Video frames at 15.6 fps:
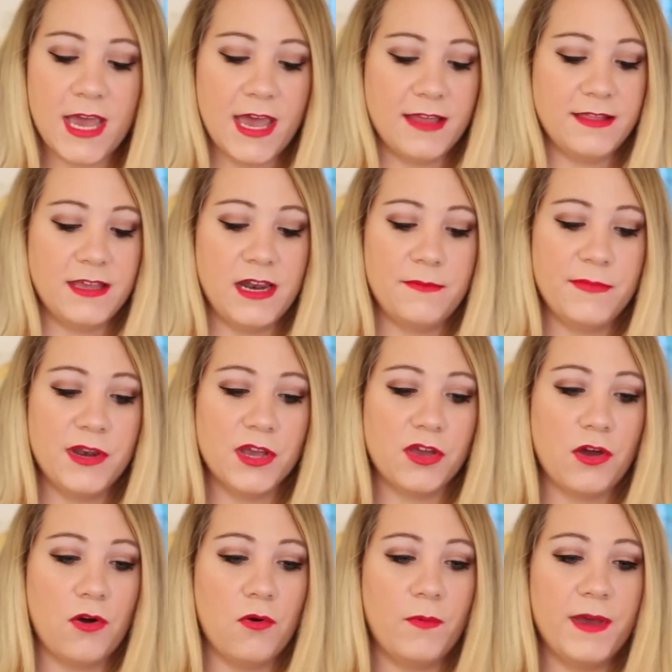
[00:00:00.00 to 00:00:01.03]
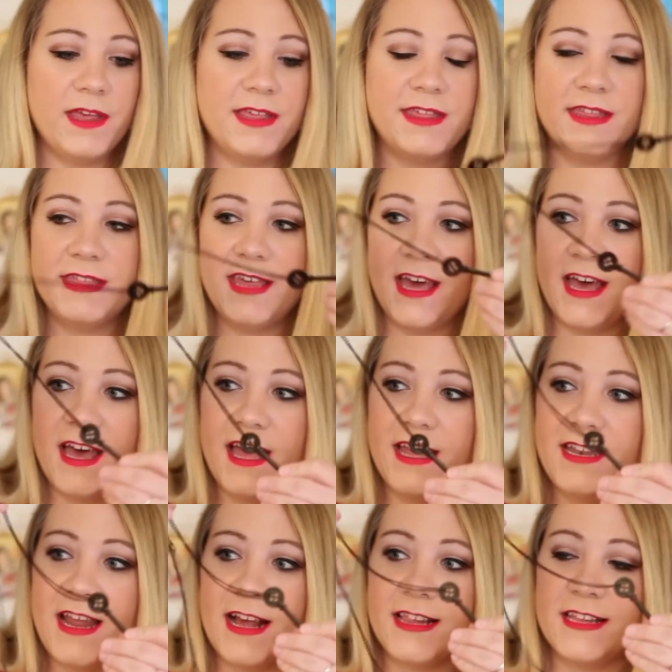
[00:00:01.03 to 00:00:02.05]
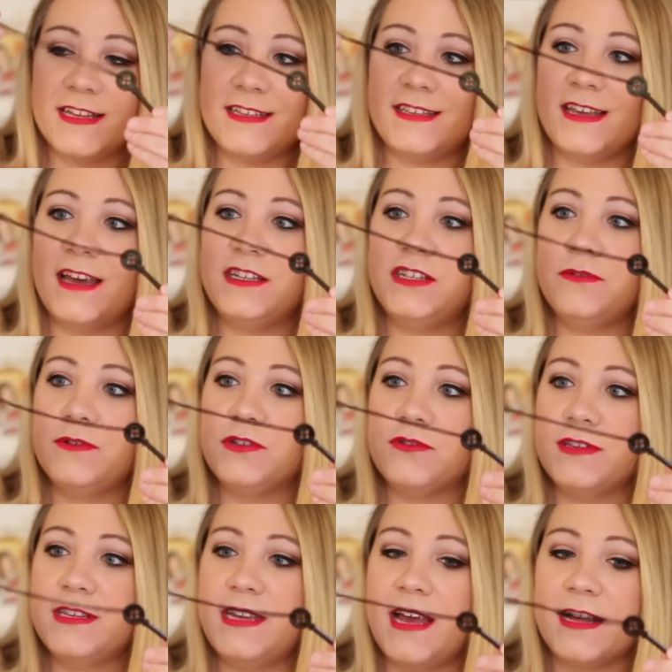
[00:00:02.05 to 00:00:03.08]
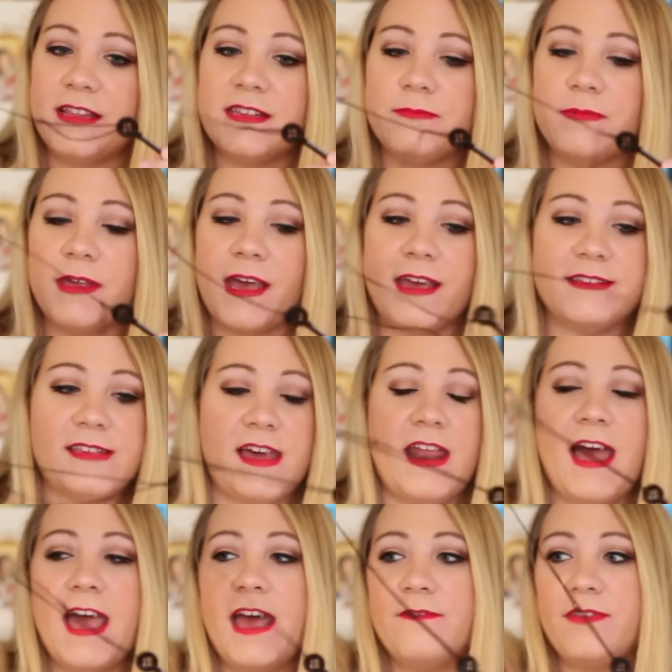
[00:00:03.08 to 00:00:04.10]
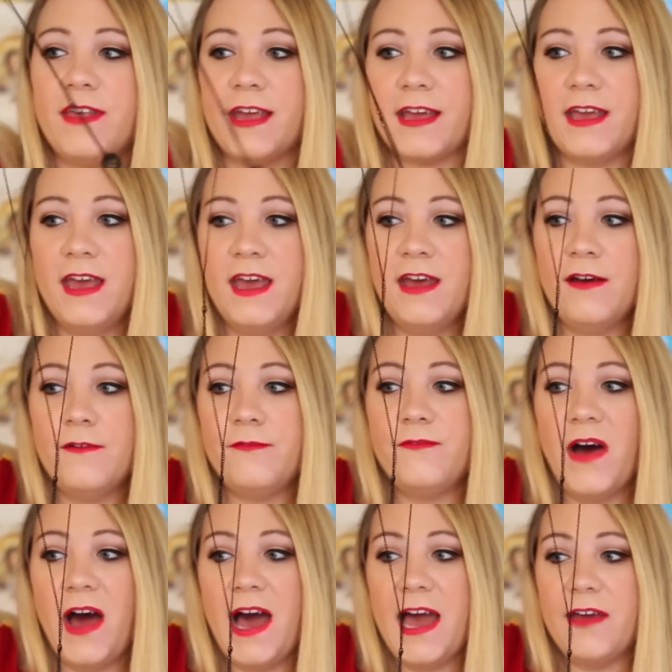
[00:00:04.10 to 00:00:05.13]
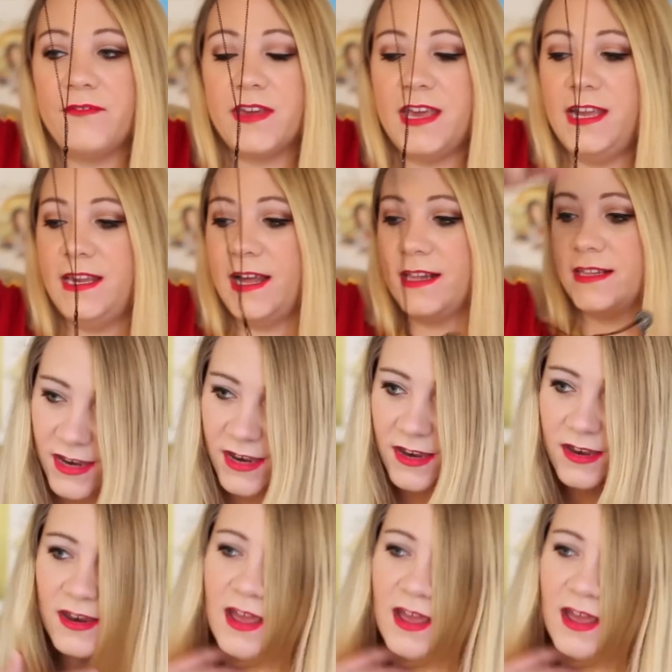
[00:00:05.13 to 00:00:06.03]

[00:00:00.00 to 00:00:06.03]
And then I'm gonna go with the necklace. I do enjoy the necklace, but like I said, I have like 5 key necklaces.